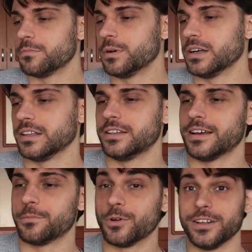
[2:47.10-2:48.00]
But
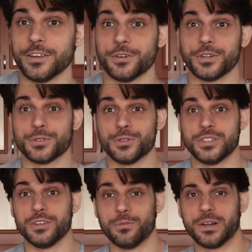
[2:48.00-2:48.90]
I'm really curious to
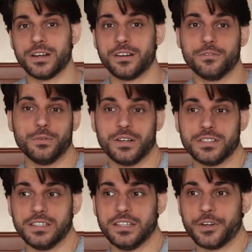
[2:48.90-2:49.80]
see where
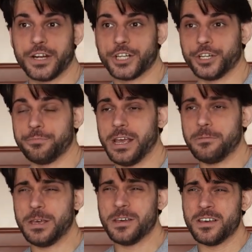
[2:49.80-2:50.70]
is the direction.
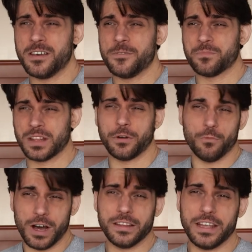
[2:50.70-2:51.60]
Maybe
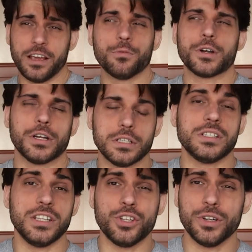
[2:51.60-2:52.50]
one day we're gonna
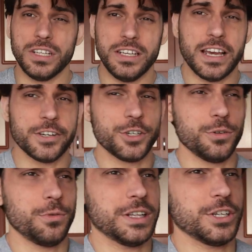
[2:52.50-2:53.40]
see Tony
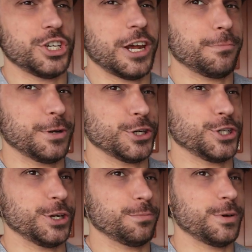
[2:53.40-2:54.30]
D'Angelo with a
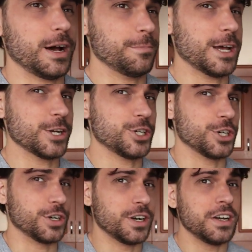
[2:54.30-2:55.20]
championship. I'm not
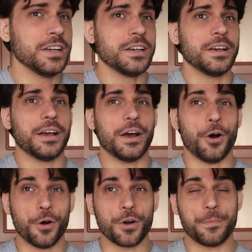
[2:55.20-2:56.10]
sure.
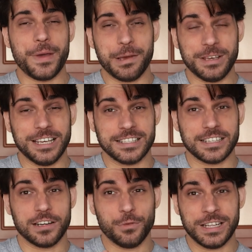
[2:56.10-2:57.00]
Or maybe he's
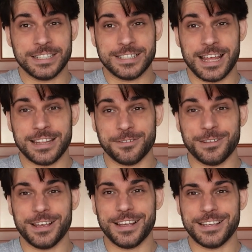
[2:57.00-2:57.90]
gonna win at Stand
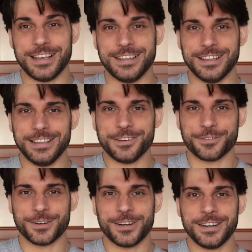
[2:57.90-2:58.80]
and
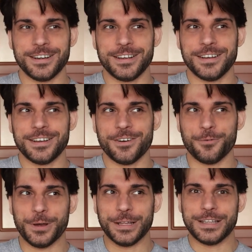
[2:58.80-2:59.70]
Deliver
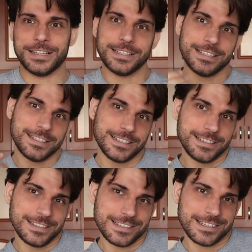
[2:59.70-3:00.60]
with
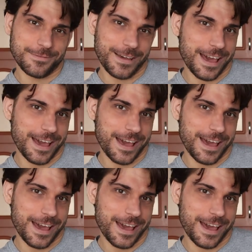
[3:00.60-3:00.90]
some